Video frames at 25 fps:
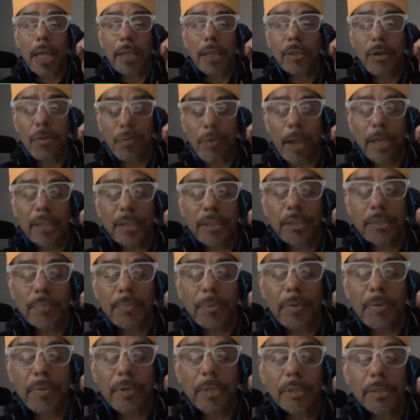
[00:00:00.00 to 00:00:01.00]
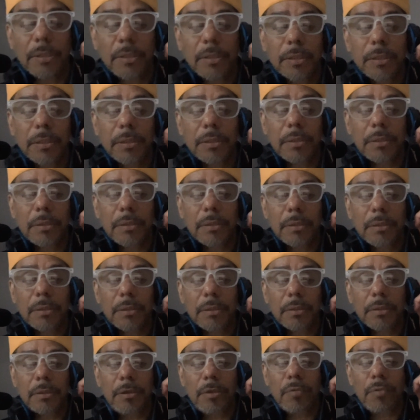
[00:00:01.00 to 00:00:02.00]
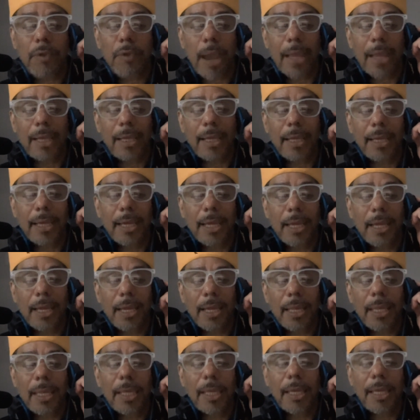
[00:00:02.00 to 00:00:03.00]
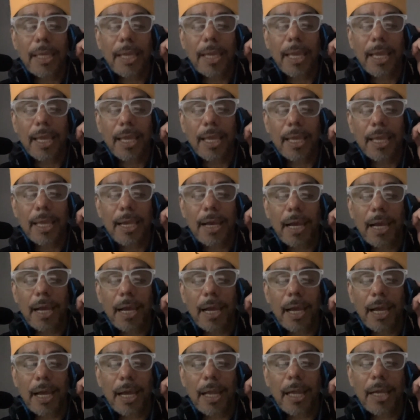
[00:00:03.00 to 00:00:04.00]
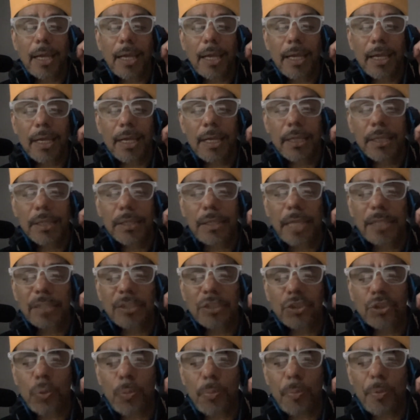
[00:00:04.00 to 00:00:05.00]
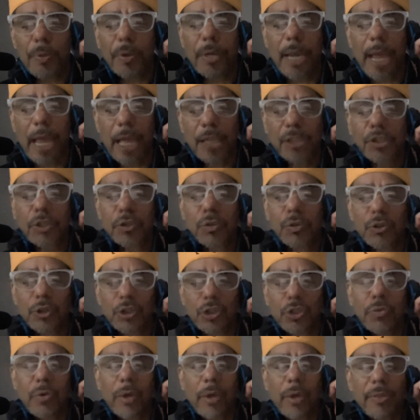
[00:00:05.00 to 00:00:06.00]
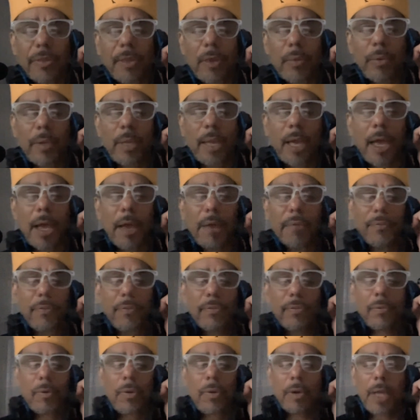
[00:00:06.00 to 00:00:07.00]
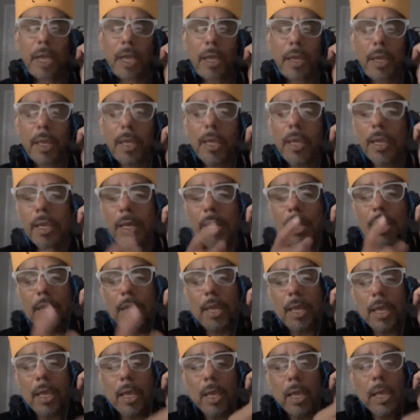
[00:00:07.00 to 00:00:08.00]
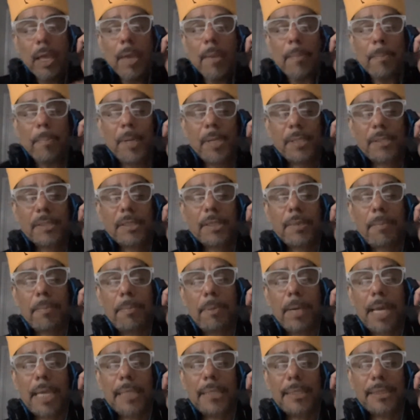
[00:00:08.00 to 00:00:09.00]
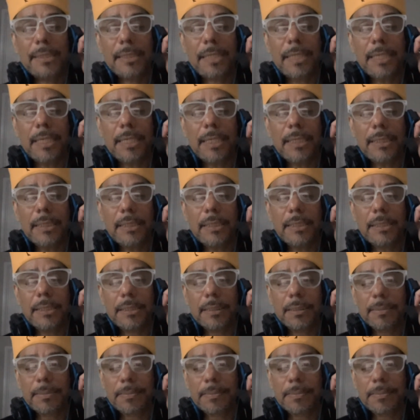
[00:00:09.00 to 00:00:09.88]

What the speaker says: the right spirits, the right heat, God, that supernatural strength that we have. Okay? Peace and blessings.